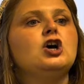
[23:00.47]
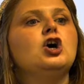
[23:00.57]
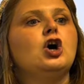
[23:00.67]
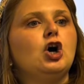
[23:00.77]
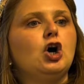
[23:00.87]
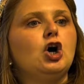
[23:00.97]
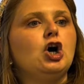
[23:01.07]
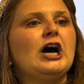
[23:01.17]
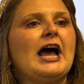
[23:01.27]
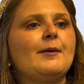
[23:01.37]

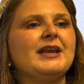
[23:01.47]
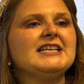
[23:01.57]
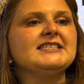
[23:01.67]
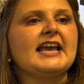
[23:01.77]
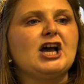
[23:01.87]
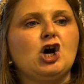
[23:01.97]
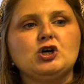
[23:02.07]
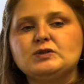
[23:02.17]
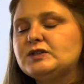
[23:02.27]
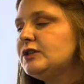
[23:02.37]
Oh, how many
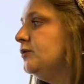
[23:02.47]
sounds? 2.